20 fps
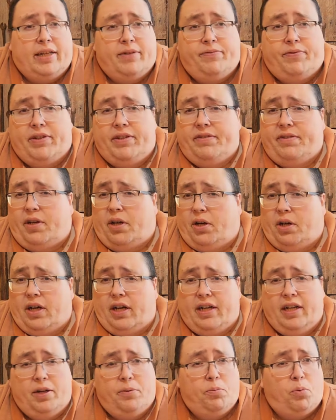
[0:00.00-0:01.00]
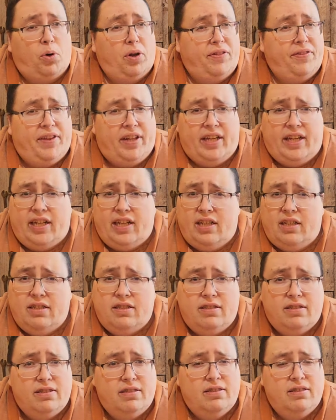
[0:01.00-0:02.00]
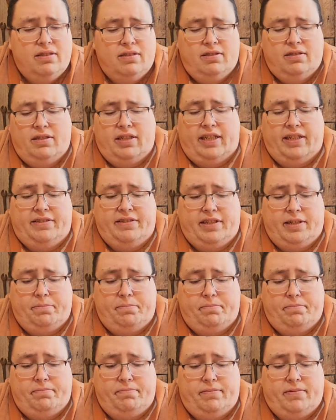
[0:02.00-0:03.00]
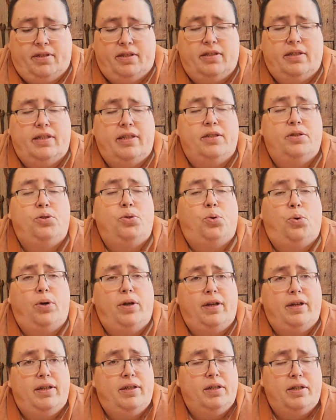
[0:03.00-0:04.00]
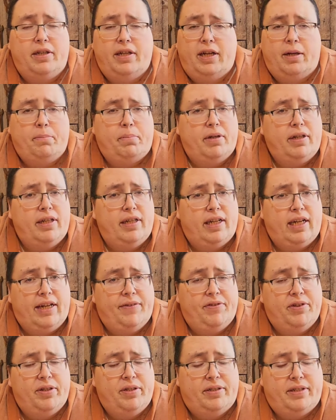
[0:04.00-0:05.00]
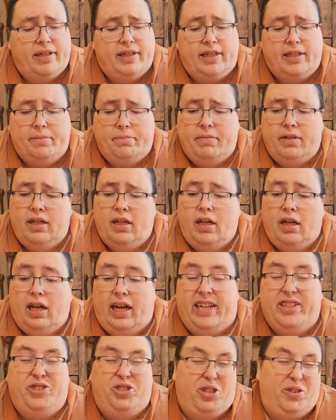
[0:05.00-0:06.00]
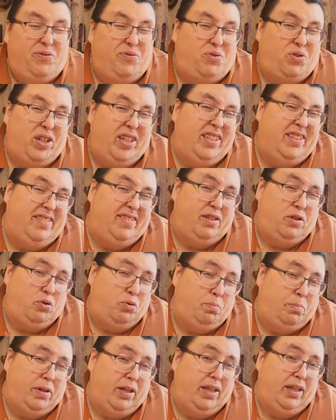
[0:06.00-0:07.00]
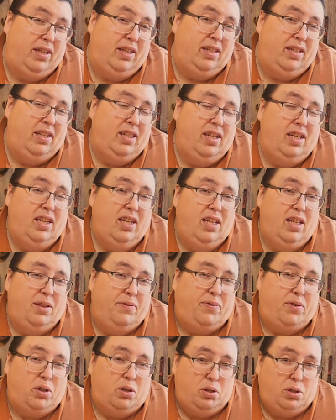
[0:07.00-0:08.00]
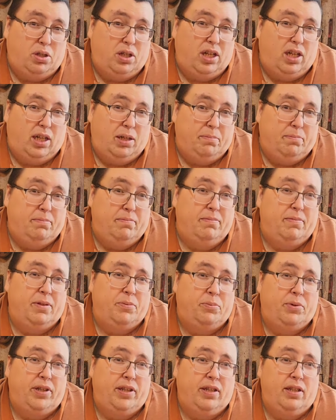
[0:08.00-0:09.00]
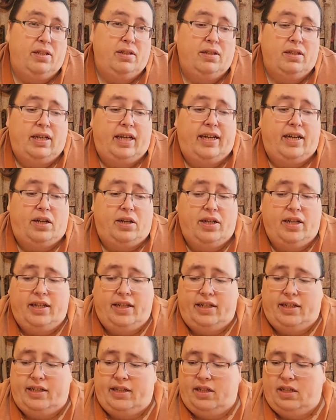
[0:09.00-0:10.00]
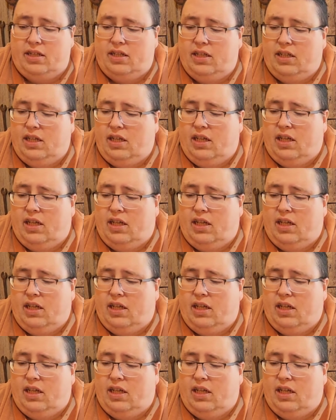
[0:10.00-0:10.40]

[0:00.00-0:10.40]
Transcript: convinced her I didn't want a thing except to enjoy good company and have a good time. And she friend zoned me the first time that we had our date here.